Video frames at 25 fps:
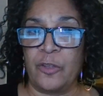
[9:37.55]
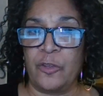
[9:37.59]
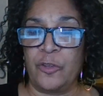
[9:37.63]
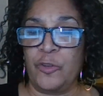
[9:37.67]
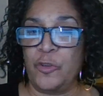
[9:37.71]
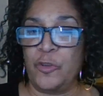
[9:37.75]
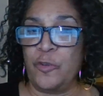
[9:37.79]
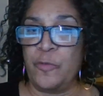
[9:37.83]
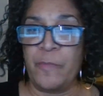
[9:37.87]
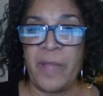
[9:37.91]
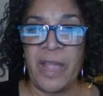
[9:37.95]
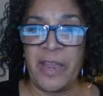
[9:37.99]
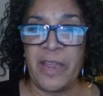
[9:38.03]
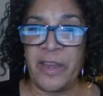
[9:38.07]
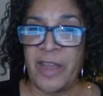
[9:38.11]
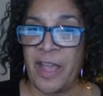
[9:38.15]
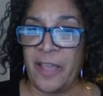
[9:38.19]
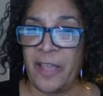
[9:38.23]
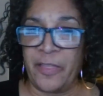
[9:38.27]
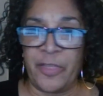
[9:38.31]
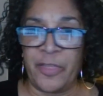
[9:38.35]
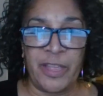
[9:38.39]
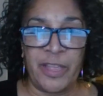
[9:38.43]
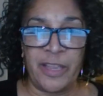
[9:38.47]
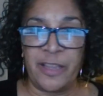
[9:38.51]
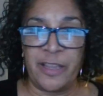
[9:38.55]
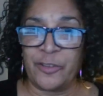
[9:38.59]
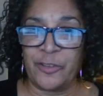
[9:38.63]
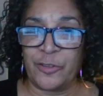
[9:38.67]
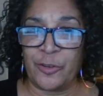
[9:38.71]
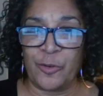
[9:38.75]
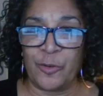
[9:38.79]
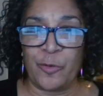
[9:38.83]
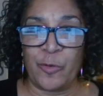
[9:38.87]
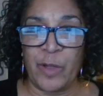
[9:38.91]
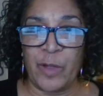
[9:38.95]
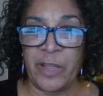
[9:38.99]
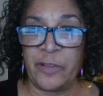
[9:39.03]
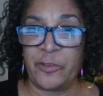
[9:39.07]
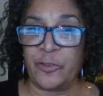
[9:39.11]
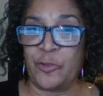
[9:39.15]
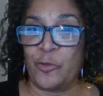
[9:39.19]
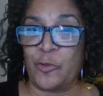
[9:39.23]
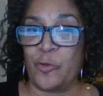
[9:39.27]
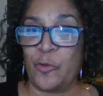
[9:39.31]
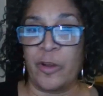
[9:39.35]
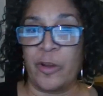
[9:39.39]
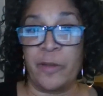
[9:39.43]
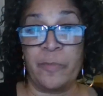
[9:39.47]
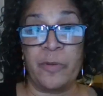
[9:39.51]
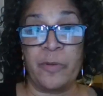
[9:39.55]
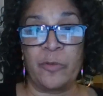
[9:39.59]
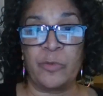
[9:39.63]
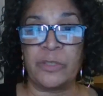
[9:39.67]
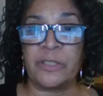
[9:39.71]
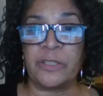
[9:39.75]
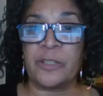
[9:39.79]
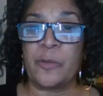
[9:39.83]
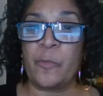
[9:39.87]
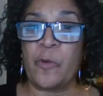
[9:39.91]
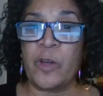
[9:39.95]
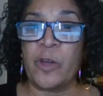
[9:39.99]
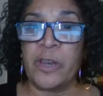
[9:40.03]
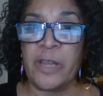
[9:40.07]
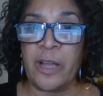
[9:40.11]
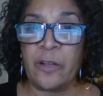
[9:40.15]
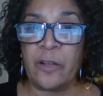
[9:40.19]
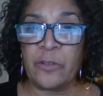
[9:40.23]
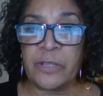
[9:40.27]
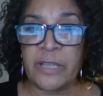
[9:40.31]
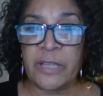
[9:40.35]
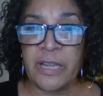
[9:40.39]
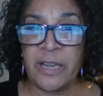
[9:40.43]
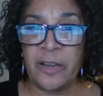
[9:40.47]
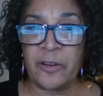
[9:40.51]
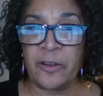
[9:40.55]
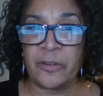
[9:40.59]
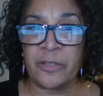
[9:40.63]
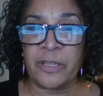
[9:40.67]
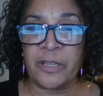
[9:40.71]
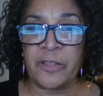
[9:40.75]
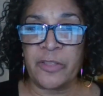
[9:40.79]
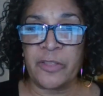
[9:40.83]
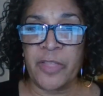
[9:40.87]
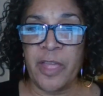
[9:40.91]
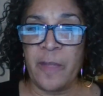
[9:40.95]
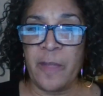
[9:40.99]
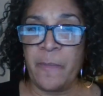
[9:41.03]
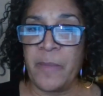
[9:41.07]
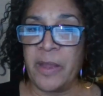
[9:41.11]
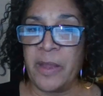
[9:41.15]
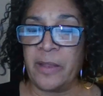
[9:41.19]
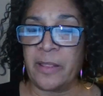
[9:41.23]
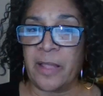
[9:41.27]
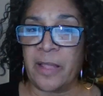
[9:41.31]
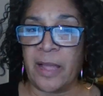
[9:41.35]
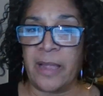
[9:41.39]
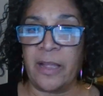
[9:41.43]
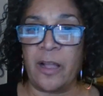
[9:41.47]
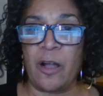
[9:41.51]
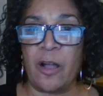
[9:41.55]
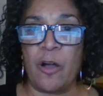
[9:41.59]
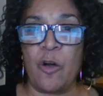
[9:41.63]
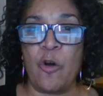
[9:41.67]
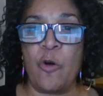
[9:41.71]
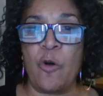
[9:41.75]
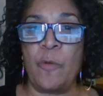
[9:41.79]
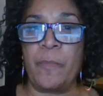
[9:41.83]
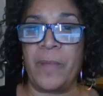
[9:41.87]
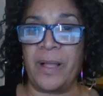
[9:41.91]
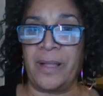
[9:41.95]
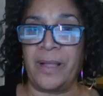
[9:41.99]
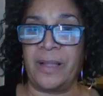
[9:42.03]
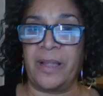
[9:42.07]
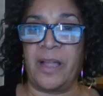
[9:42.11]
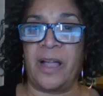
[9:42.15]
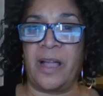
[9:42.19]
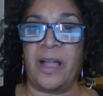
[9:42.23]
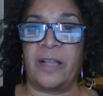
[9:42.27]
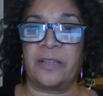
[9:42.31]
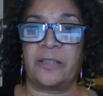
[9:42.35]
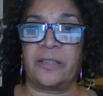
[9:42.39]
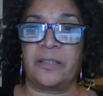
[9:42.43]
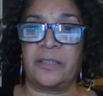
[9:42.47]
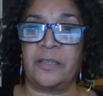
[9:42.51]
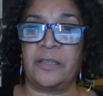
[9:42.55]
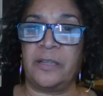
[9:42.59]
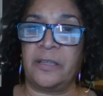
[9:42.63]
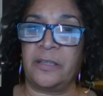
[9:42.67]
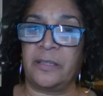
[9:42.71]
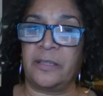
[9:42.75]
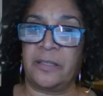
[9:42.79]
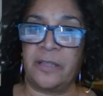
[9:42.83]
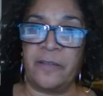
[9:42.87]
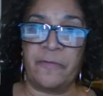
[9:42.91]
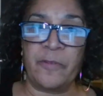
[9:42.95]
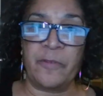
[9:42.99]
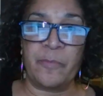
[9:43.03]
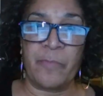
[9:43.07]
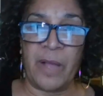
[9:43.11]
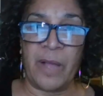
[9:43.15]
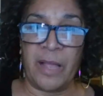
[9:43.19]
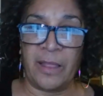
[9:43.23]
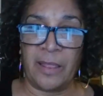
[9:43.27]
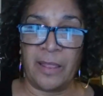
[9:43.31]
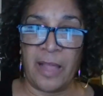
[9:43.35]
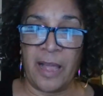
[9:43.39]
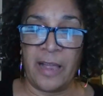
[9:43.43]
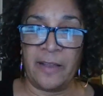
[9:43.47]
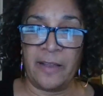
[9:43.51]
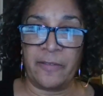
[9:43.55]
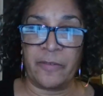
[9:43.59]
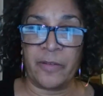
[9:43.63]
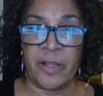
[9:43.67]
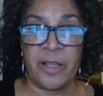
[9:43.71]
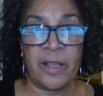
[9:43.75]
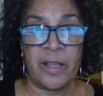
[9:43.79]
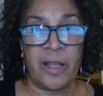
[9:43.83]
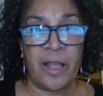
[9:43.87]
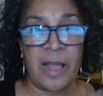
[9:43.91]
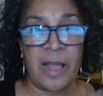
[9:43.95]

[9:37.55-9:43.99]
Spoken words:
you may not think it's a great story, but when someone else hears it, they may like, oh my gosh, she is living my life.